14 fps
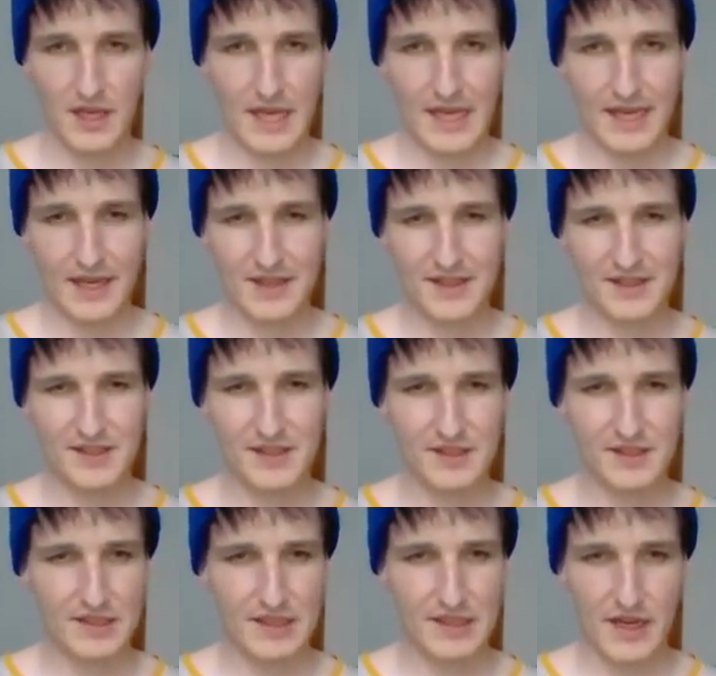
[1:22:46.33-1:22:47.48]
And
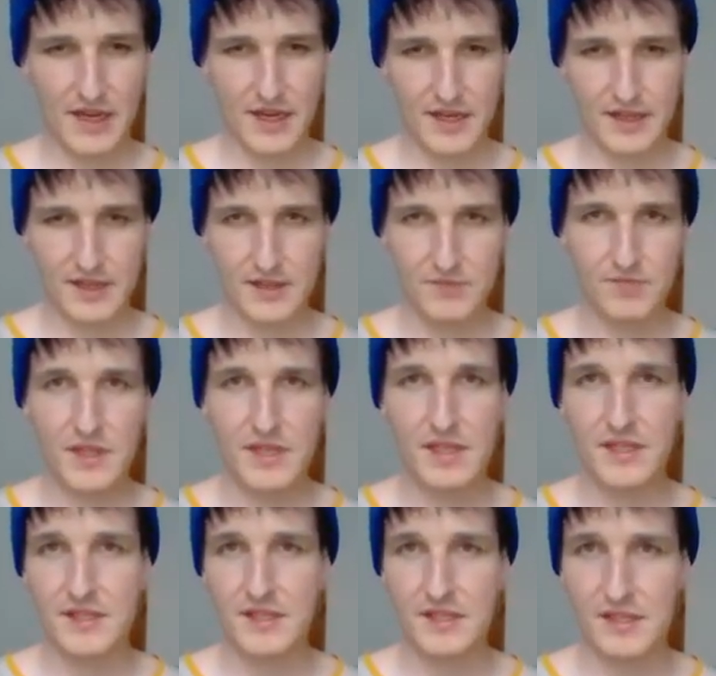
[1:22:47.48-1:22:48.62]
this guy, yeah, he
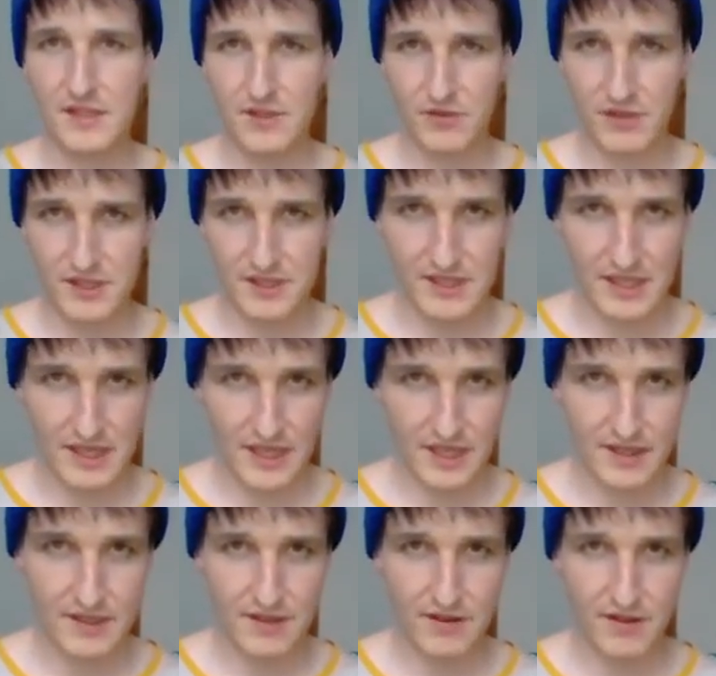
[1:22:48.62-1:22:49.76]
has
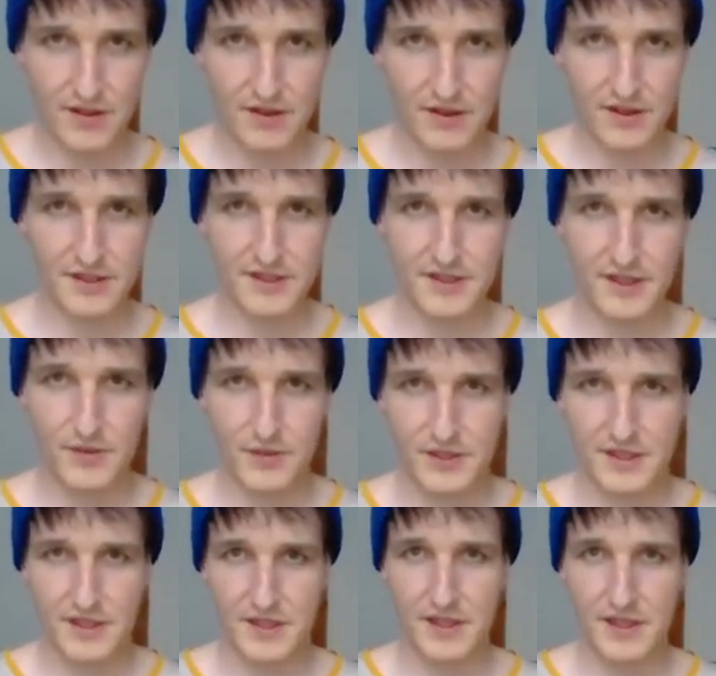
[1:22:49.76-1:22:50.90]
interesting thoughts, I would
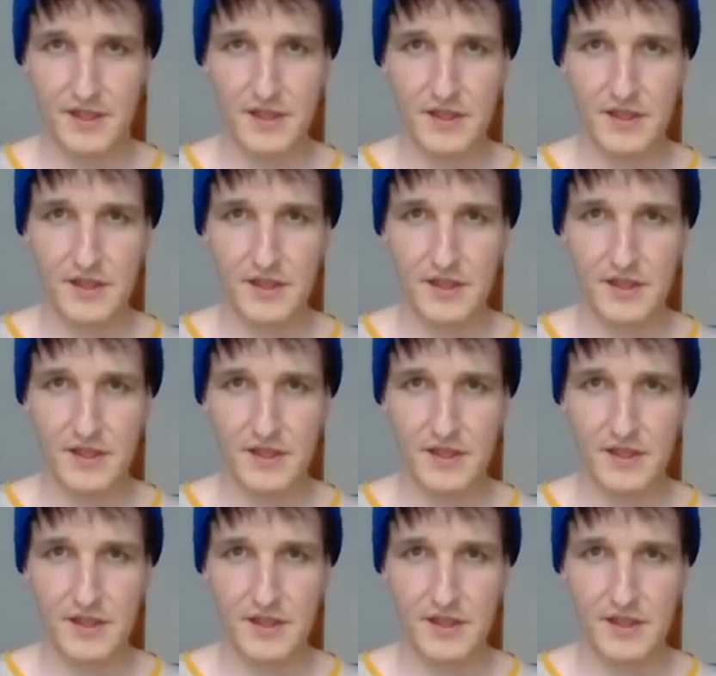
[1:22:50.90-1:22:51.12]
say.